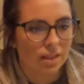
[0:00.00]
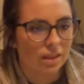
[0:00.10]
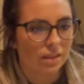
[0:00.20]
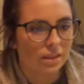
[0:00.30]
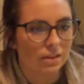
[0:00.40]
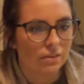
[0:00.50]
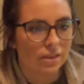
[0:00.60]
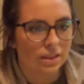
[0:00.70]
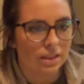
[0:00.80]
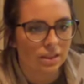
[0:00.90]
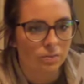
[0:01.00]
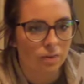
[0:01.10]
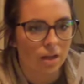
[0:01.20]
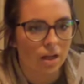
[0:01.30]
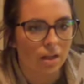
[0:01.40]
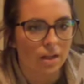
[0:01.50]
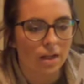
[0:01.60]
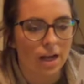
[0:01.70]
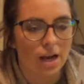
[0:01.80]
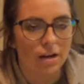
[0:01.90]
Let's see, what's this one?
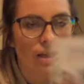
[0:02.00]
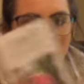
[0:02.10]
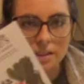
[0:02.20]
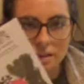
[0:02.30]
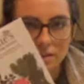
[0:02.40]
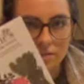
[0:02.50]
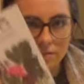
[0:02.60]
Carrots.